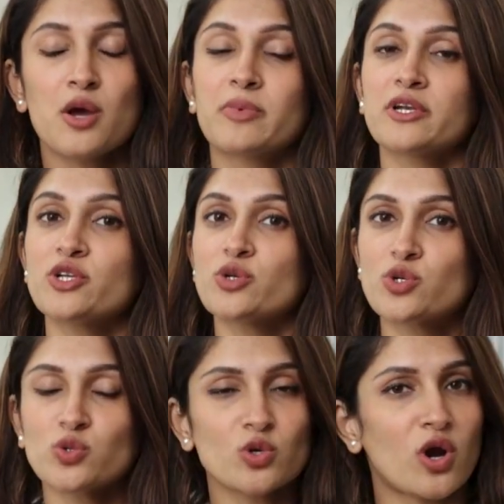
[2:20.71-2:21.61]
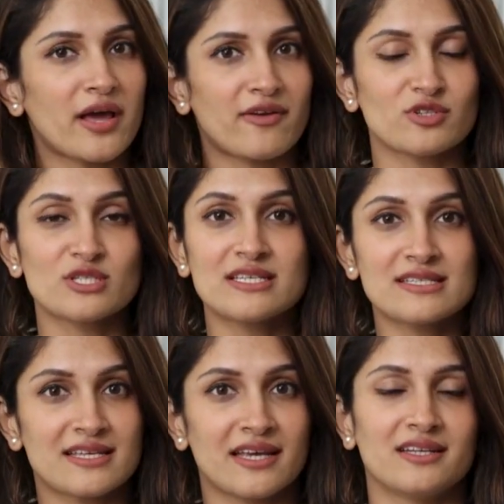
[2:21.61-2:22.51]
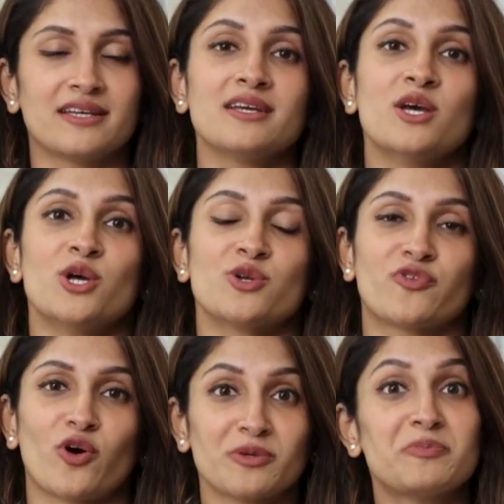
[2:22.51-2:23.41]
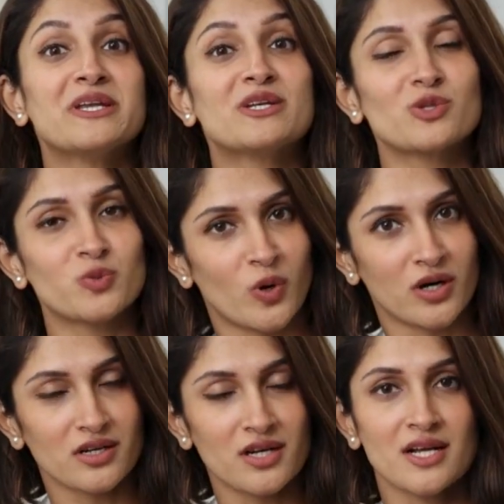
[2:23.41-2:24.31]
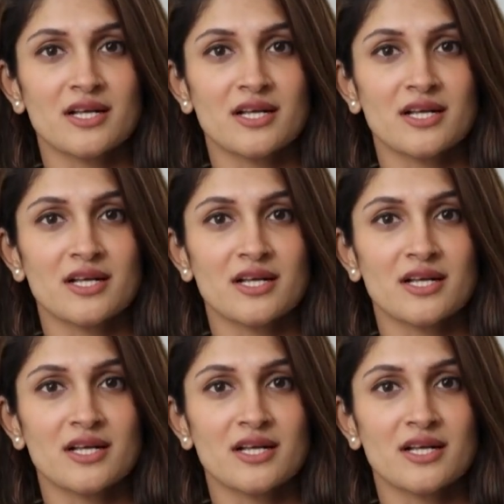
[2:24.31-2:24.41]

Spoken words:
but you do not have to see scaling for the peel to work.